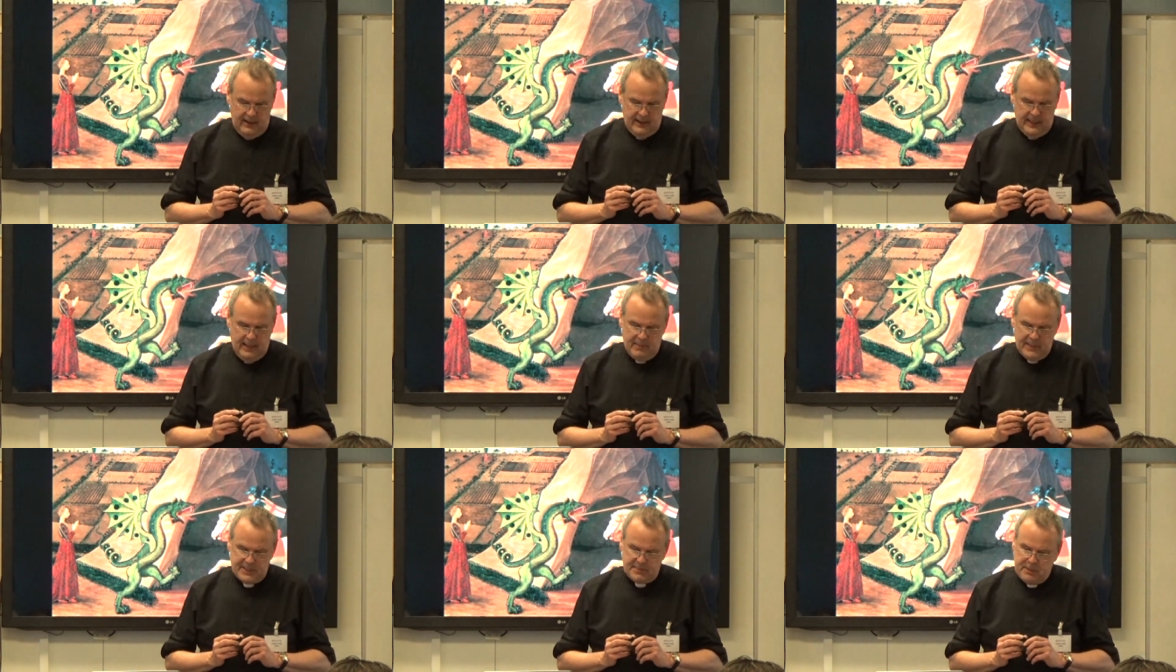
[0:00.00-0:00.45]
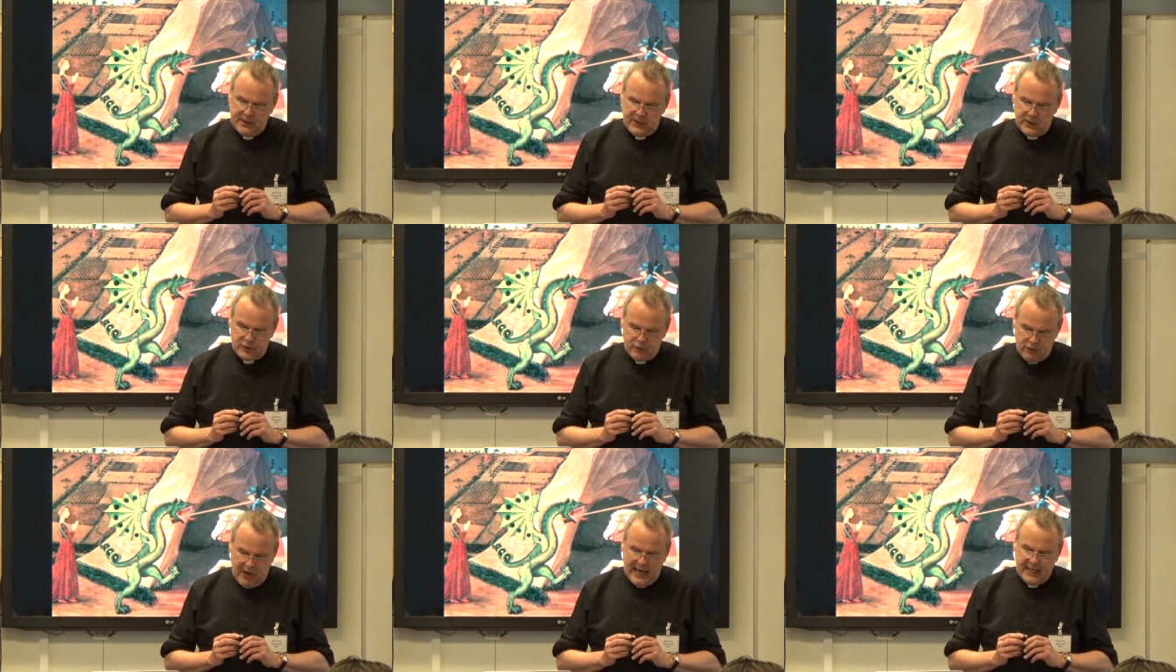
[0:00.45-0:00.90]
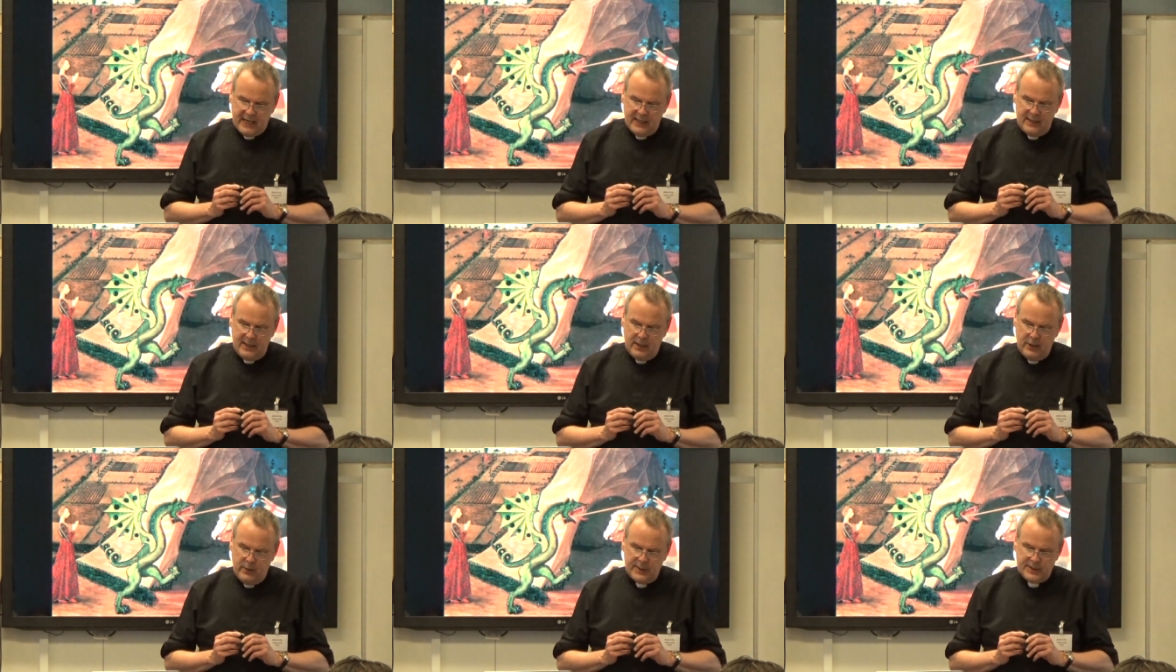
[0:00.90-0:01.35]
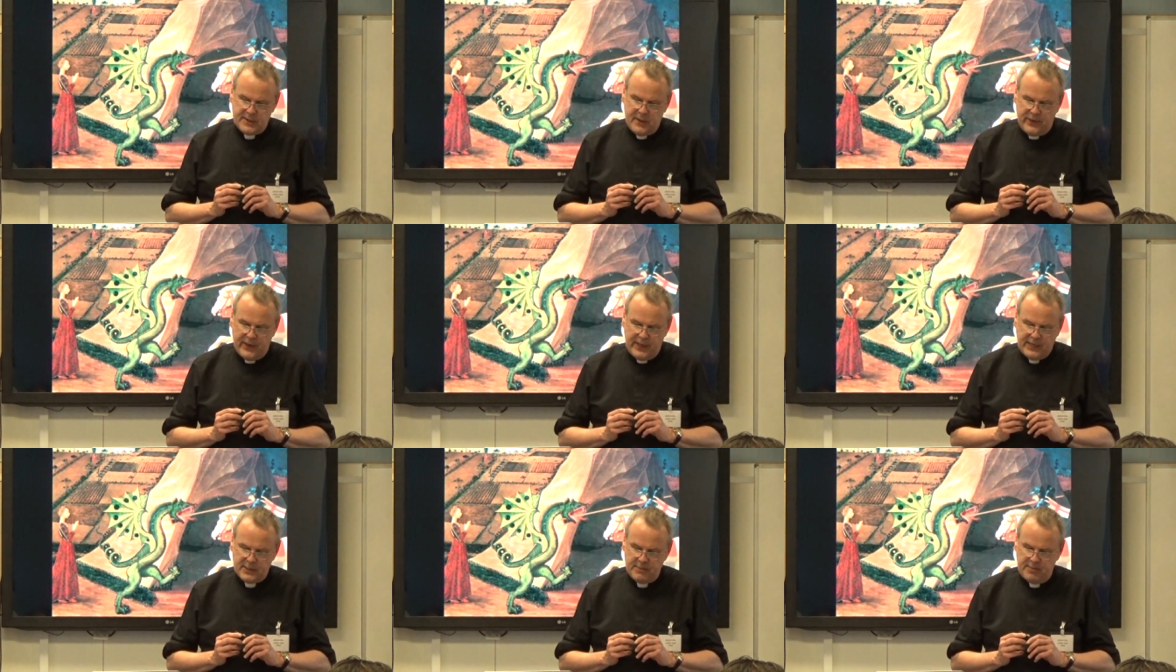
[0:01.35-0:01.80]
There must be the dragon, who is a
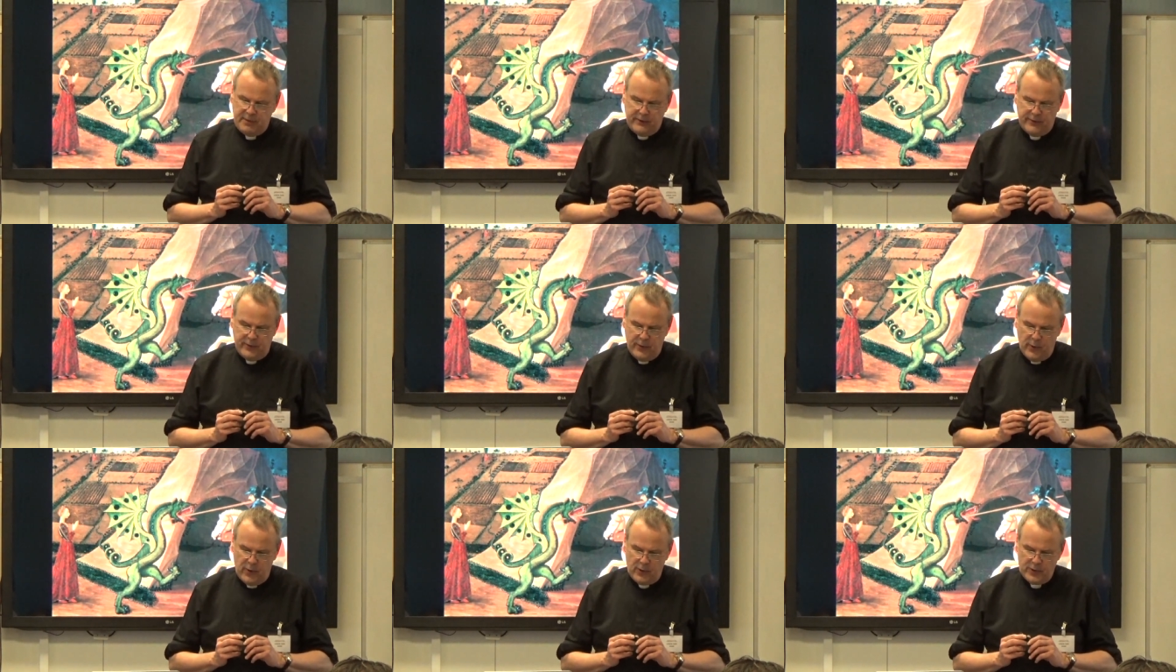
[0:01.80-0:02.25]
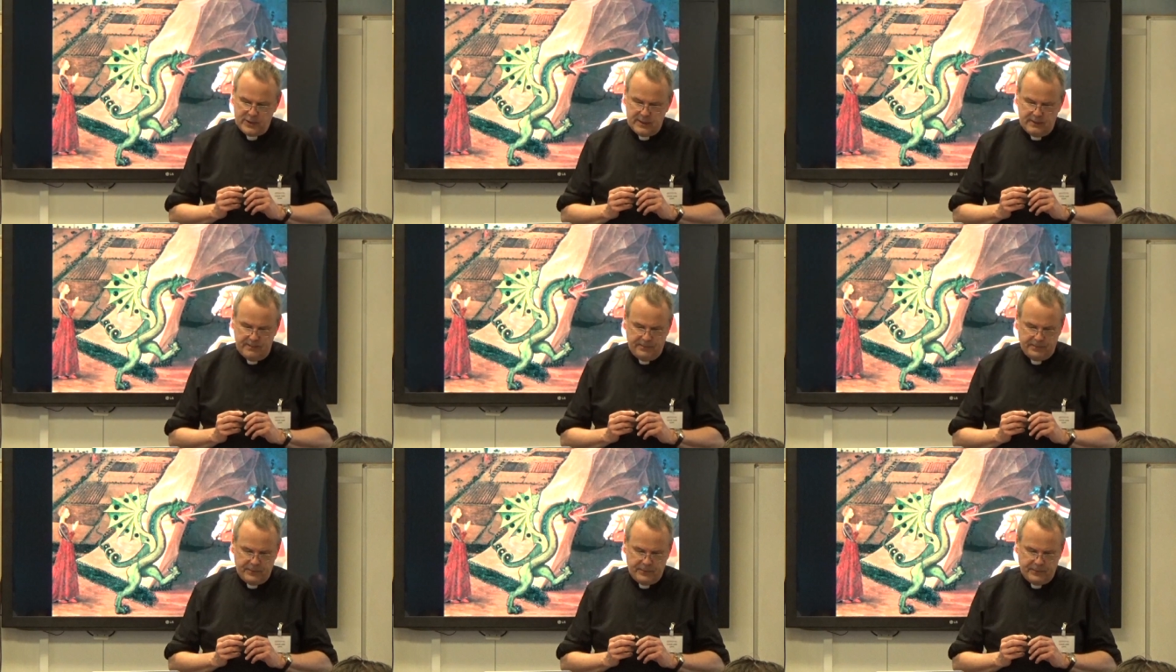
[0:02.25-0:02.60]
thing to be fought.